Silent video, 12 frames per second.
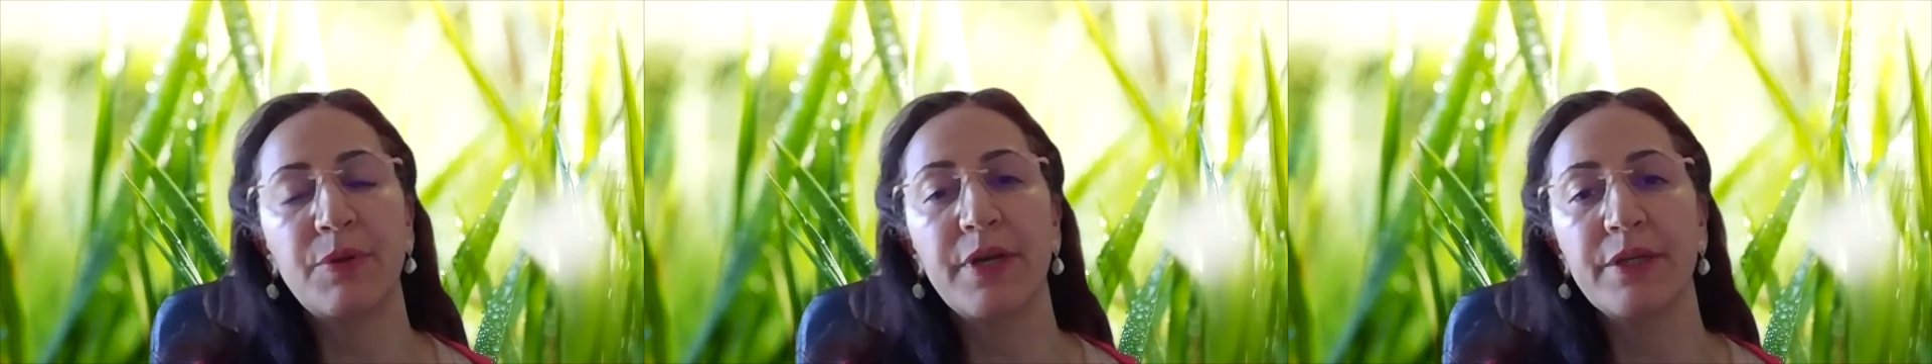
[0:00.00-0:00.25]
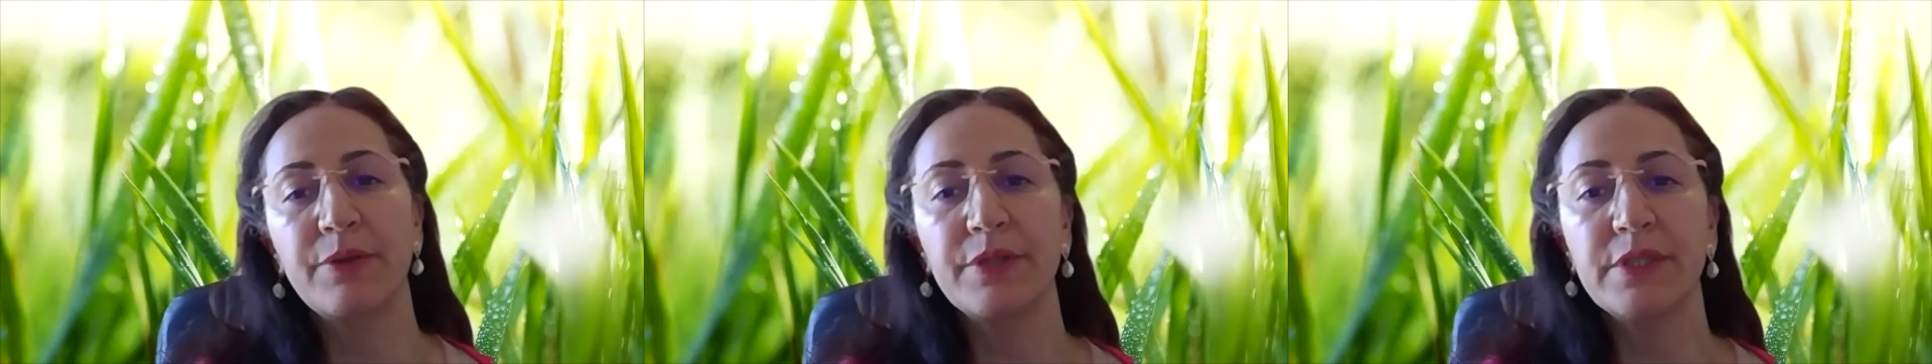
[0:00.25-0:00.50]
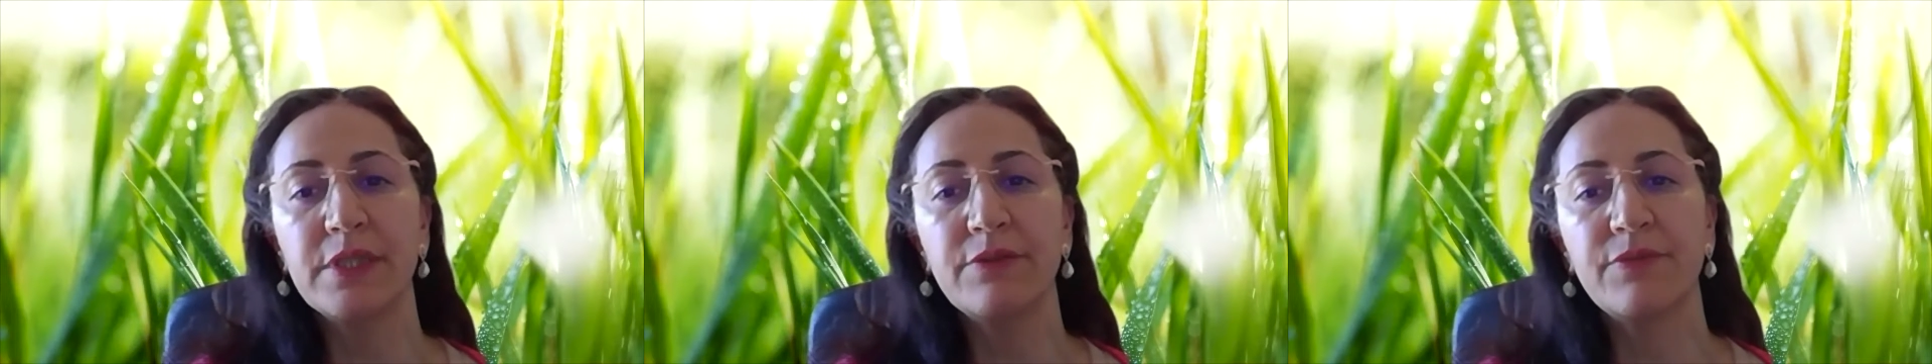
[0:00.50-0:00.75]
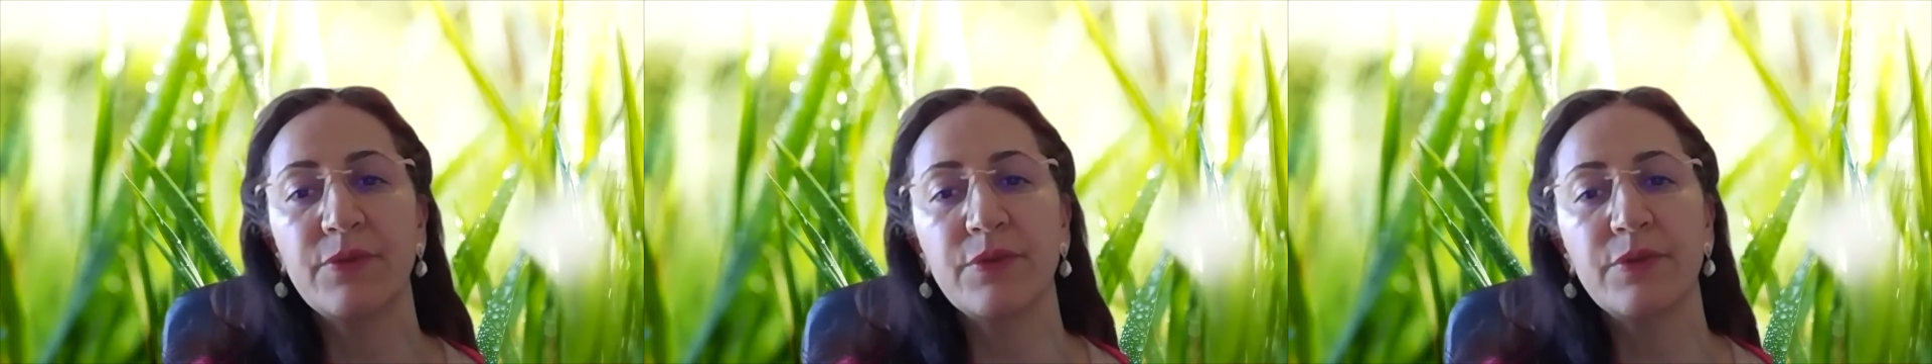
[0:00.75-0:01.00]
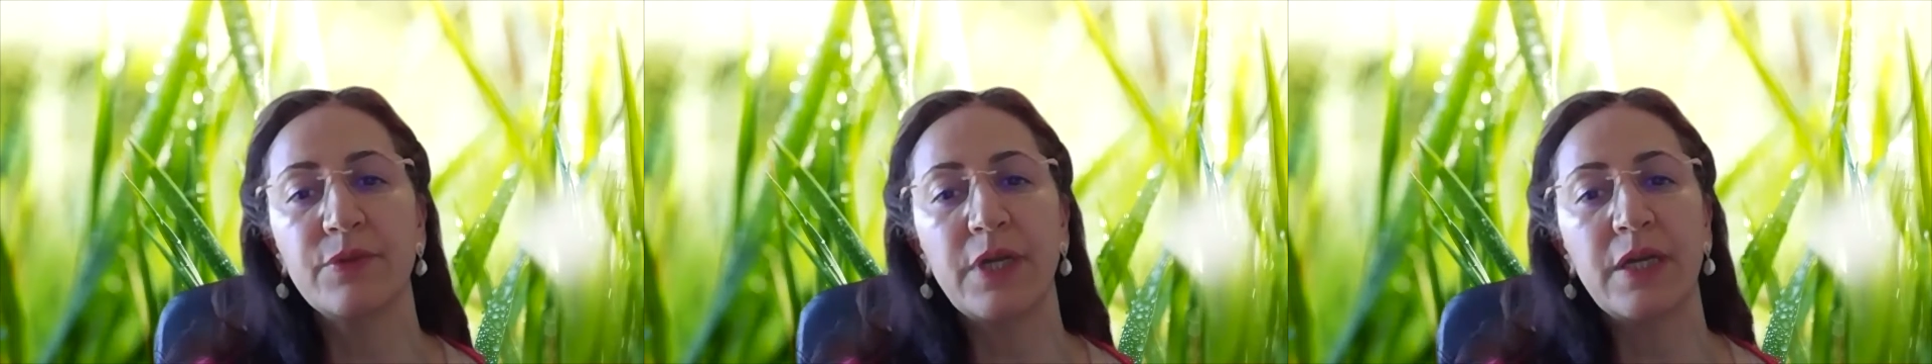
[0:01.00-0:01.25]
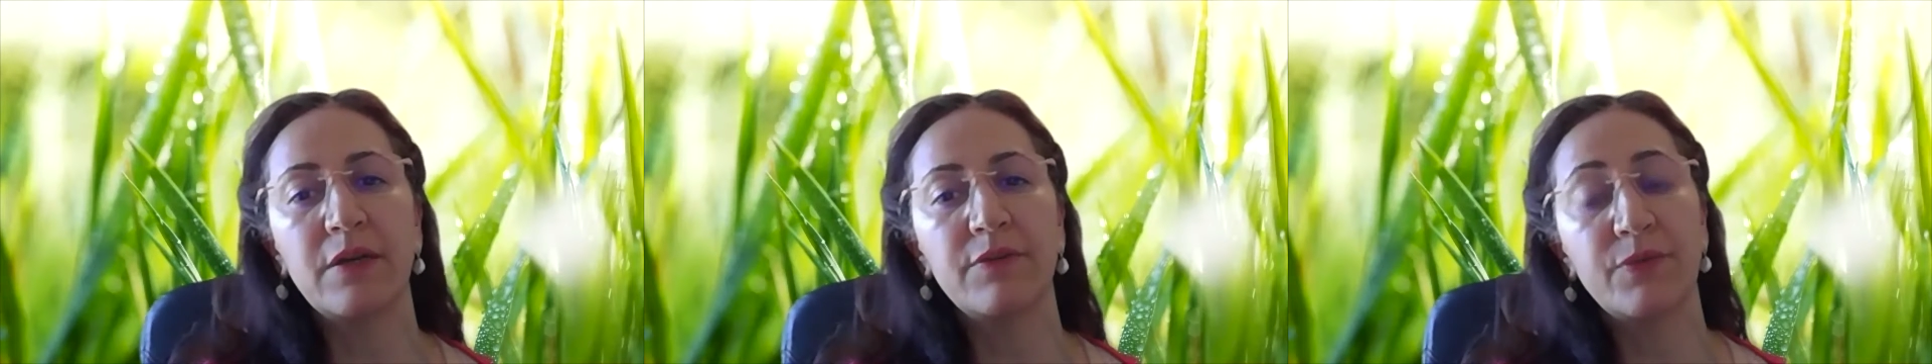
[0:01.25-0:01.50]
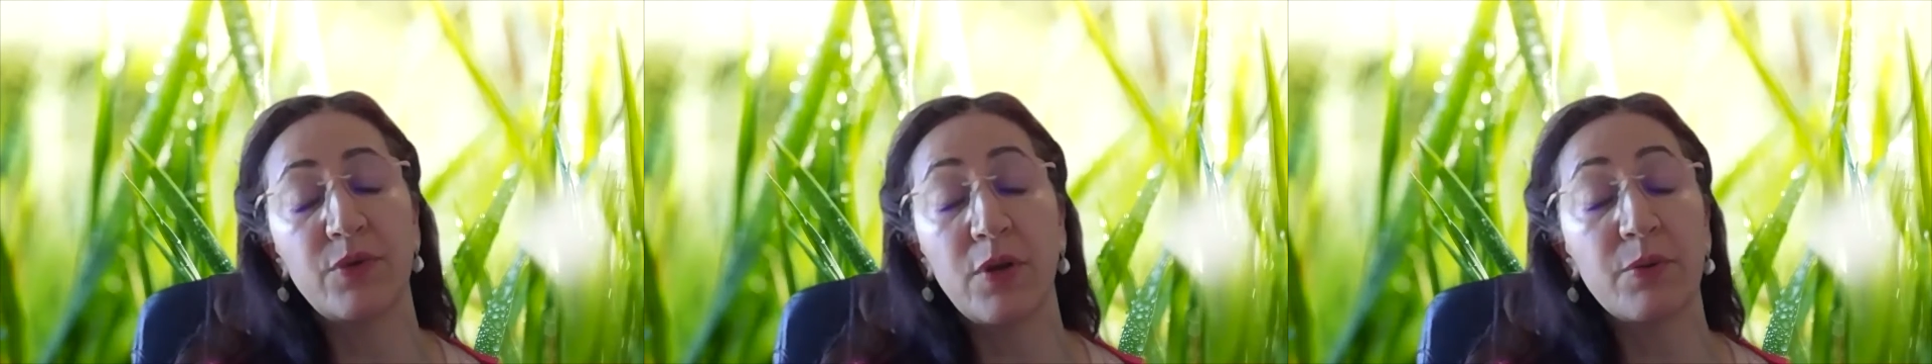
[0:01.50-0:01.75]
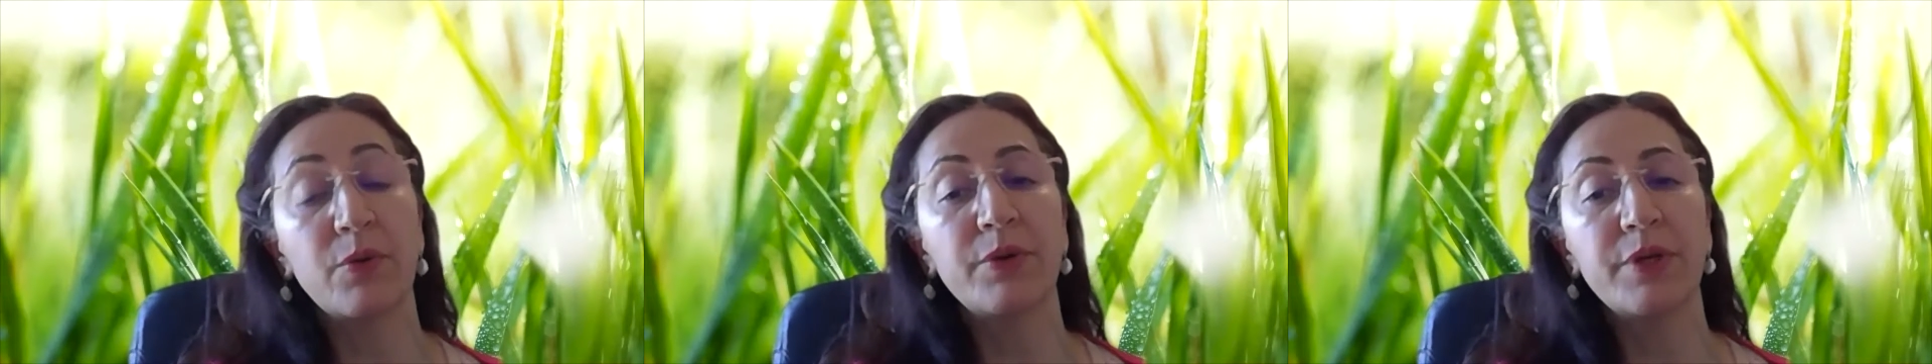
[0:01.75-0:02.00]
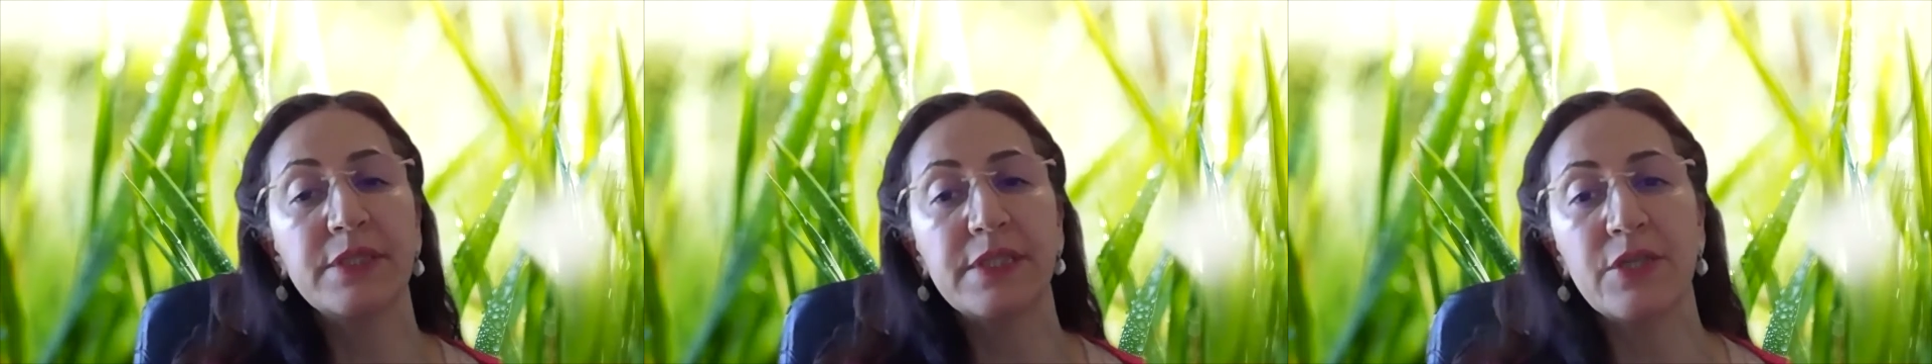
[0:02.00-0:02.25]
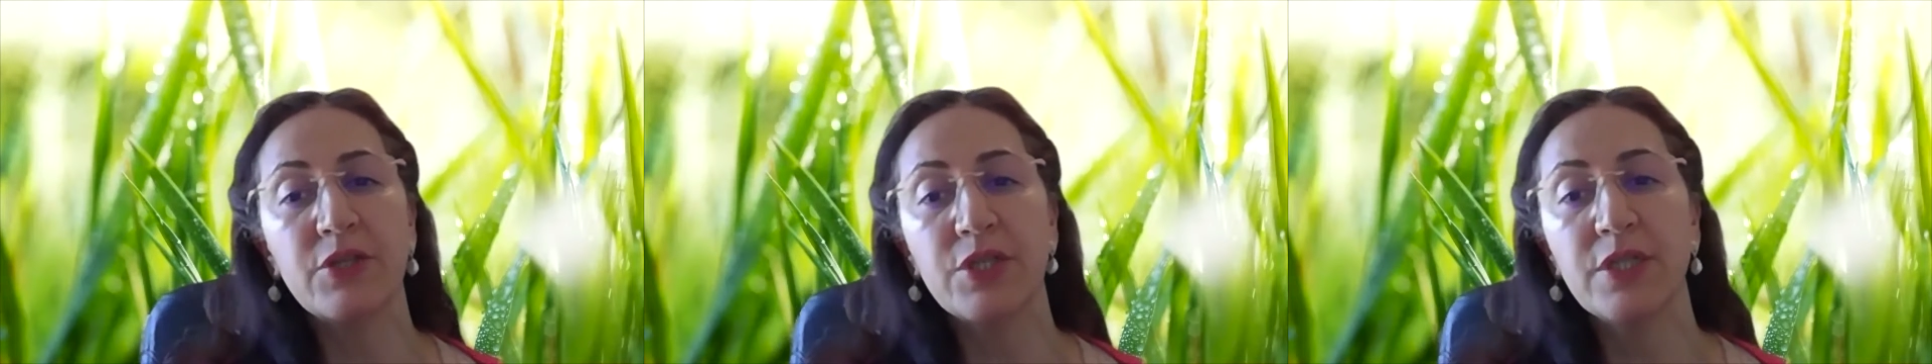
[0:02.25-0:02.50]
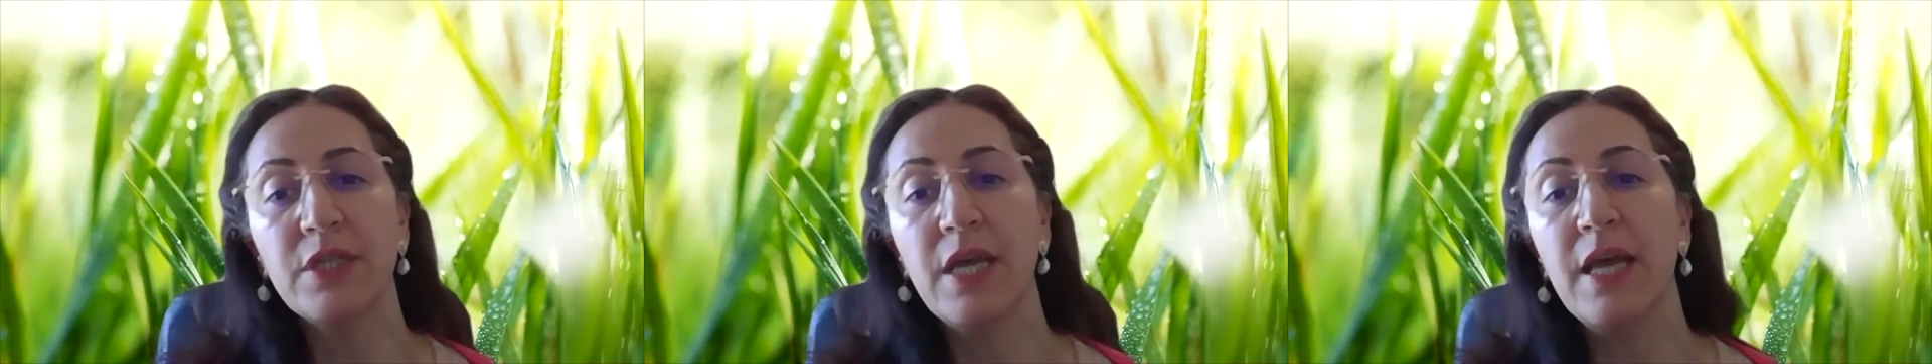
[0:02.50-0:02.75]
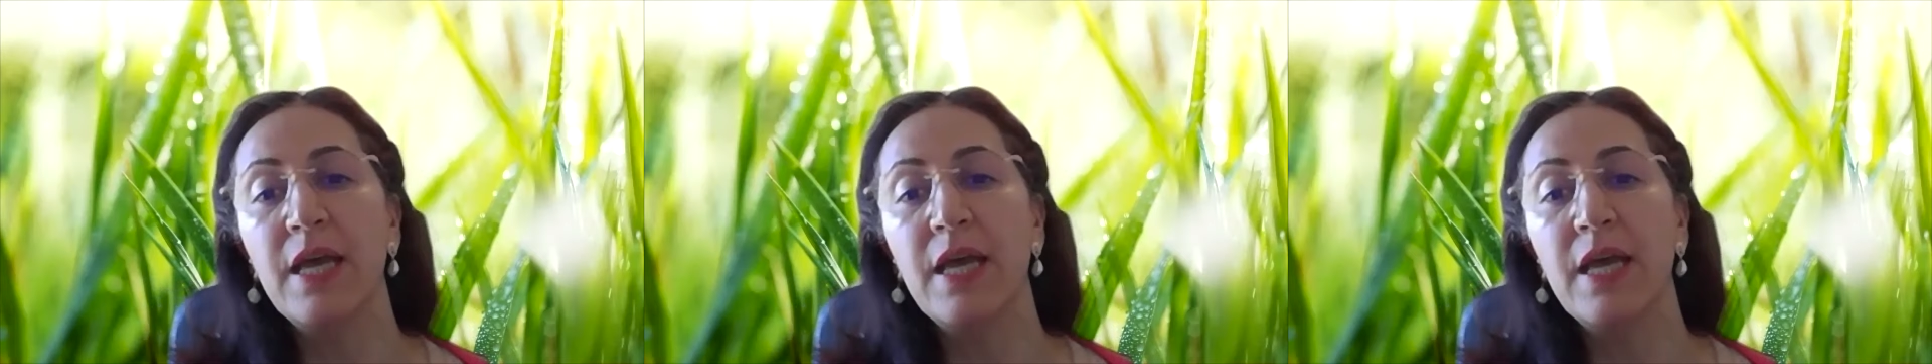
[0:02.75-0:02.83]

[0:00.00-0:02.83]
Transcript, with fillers: priority for uh, for our organization.